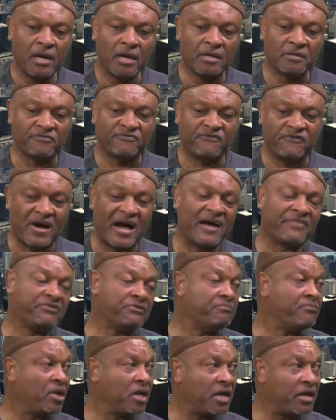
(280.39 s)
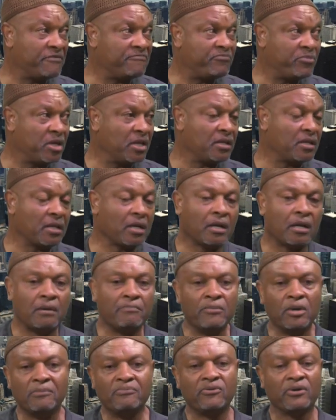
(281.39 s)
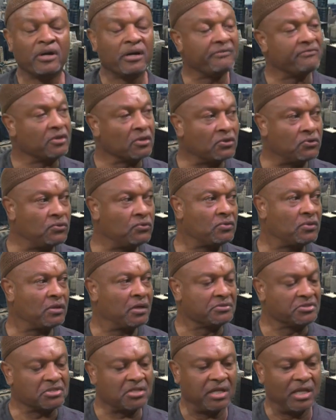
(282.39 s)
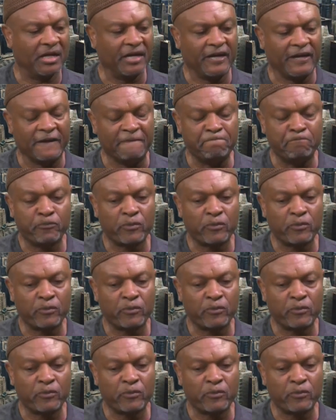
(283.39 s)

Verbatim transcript: his father may have been a member of the Ku Klux Klan.